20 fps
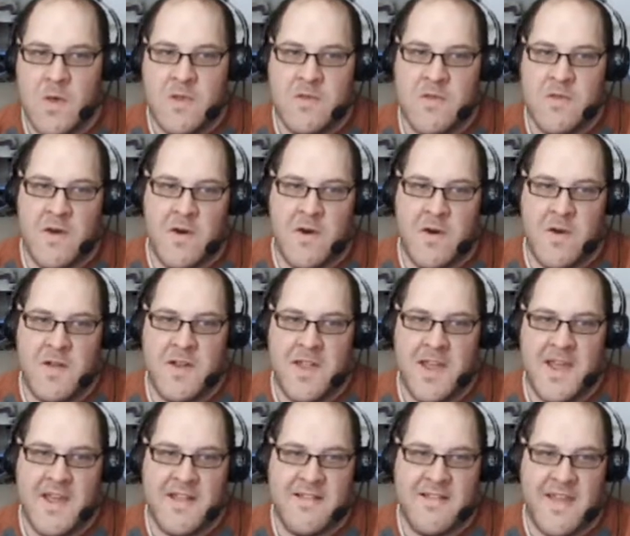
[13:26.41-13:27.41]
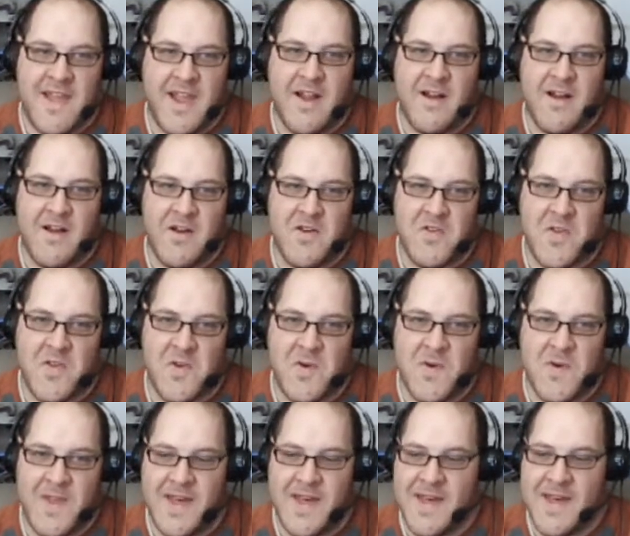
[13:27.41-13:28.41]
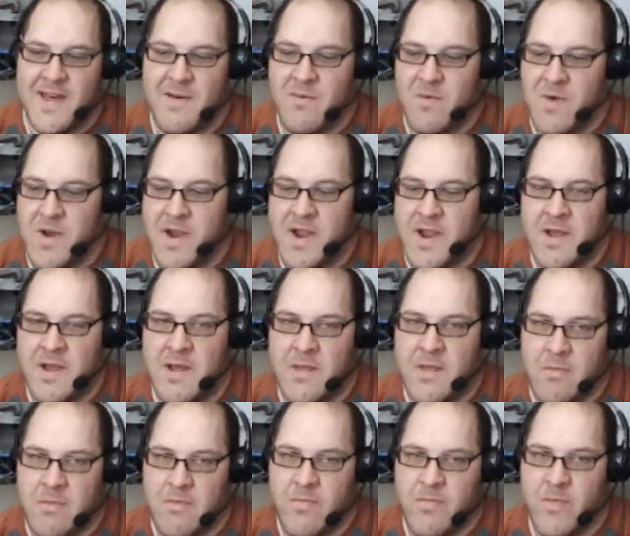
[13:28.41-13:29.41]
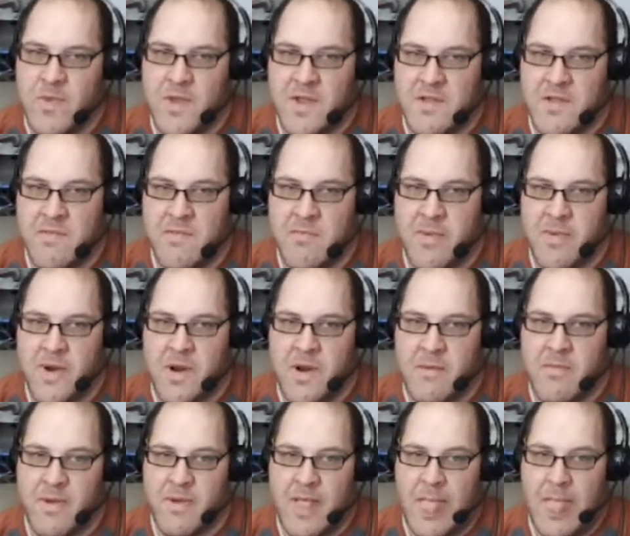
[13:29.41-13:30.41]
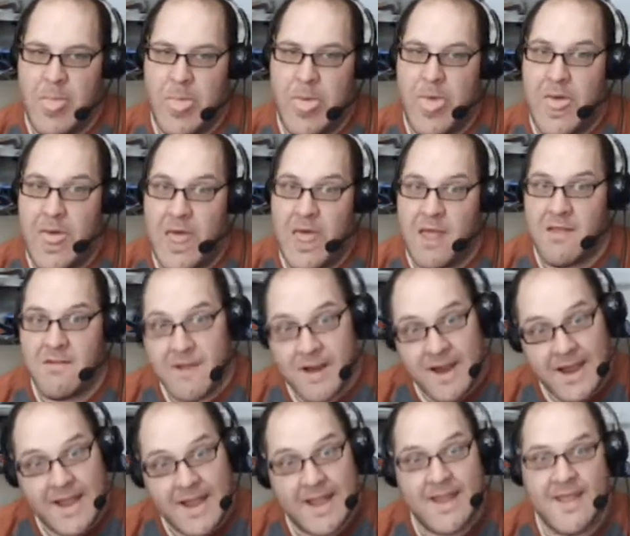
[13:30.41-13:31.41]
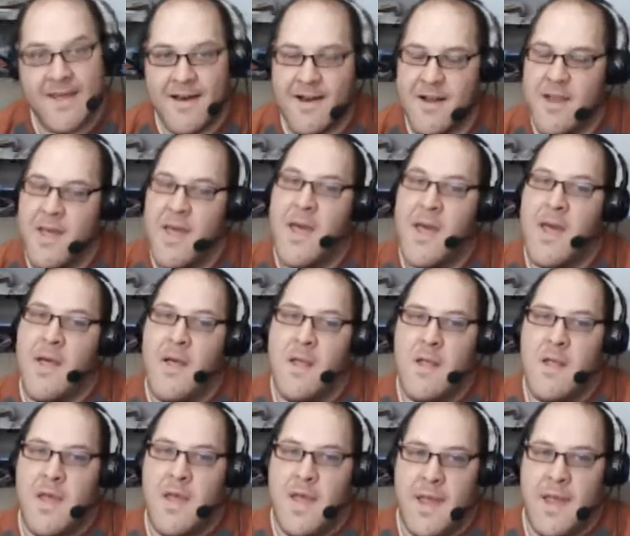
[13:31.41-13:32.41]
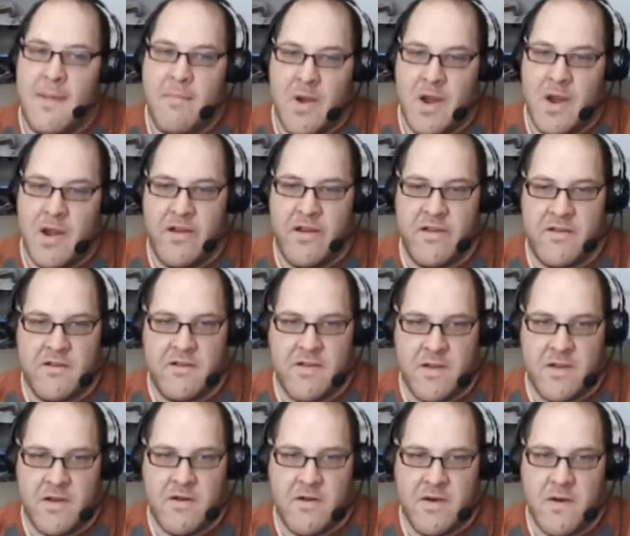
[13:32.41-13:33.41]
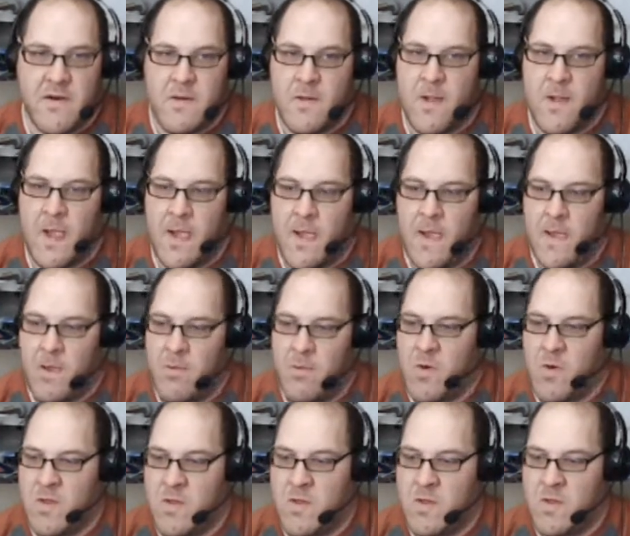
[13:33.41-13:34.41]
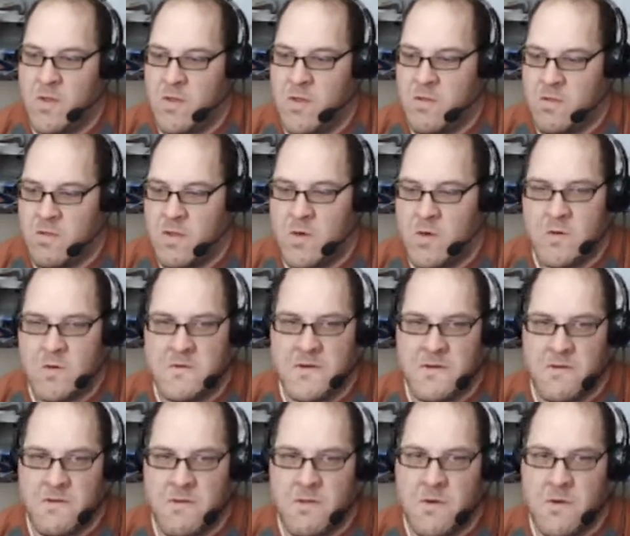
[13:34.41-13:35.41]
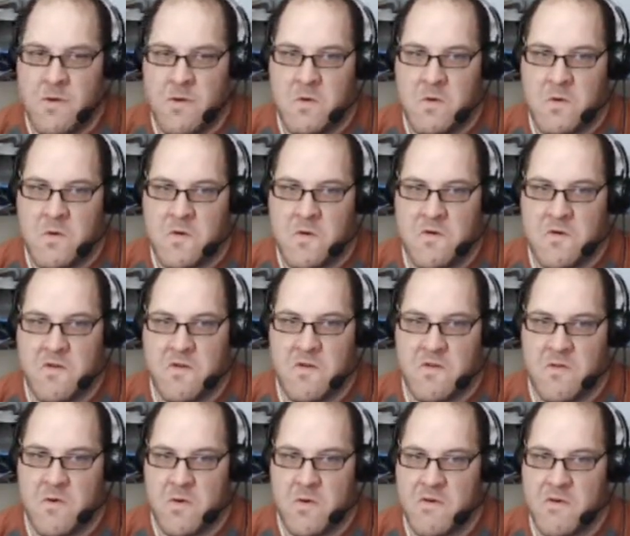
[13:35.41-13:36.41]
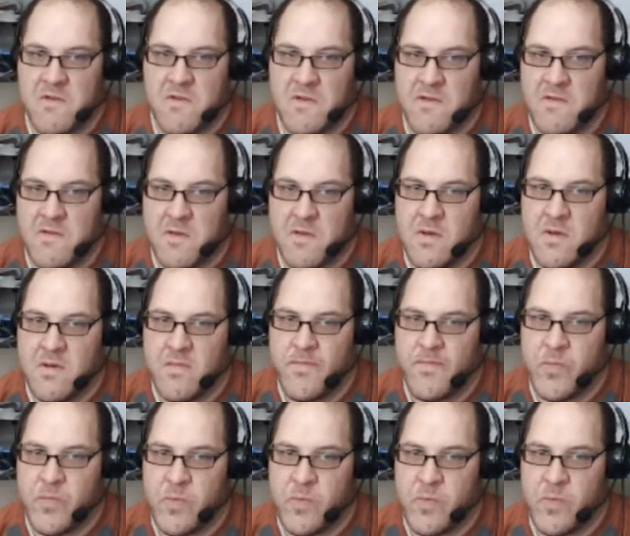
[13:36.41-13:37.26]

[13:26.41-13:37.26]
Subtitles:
So Dad's hangar. So yeah, we're gonna get some sorry, I can't talk. Hamburgers to grill. One of the local grocery stores sells I